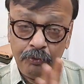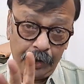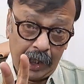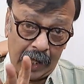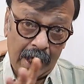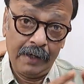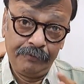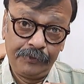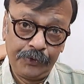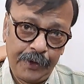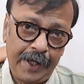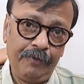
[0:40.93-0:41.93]
We
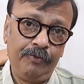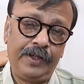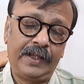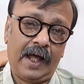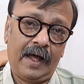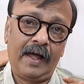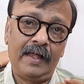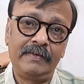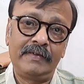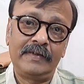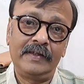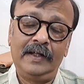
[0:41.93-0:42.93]
have today with
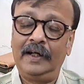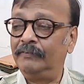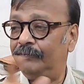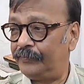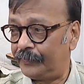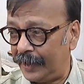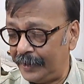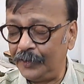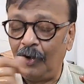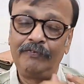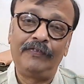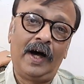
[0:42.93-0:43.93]
us a
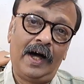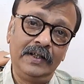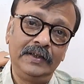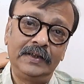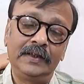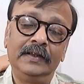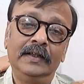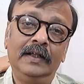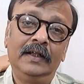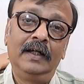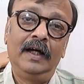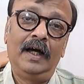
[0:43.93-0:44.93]
friend of ours
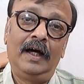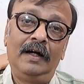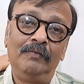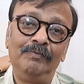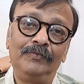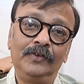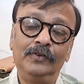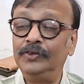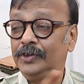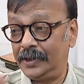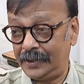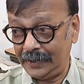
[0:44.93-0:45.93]
uh,
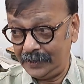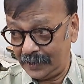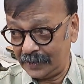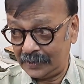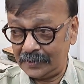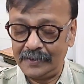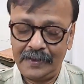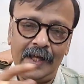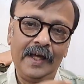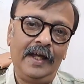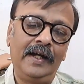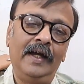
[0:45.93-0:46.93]
who's sitting just
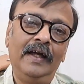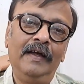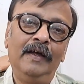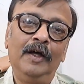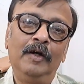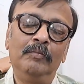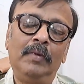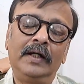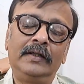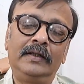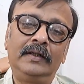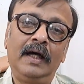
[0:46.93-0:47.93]
there,
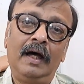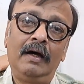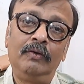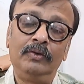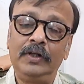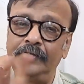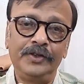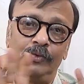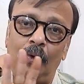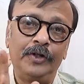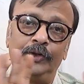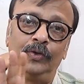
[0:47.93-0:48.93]
but uh, who
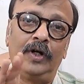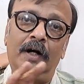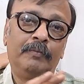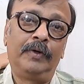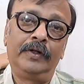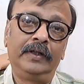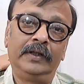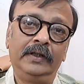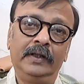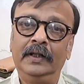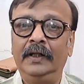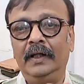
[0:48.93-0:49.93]
doesn't want to come
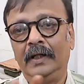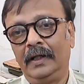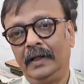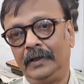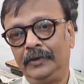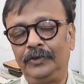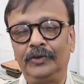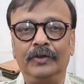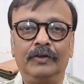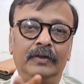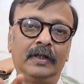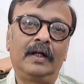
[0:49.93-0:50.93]
on, you
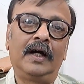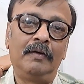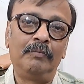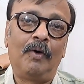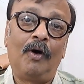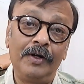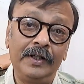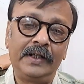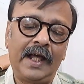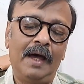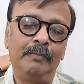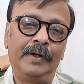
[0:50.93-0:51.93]
know, come
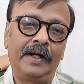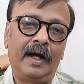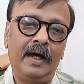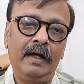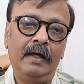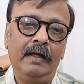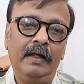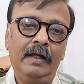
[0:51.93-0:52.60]
on camera.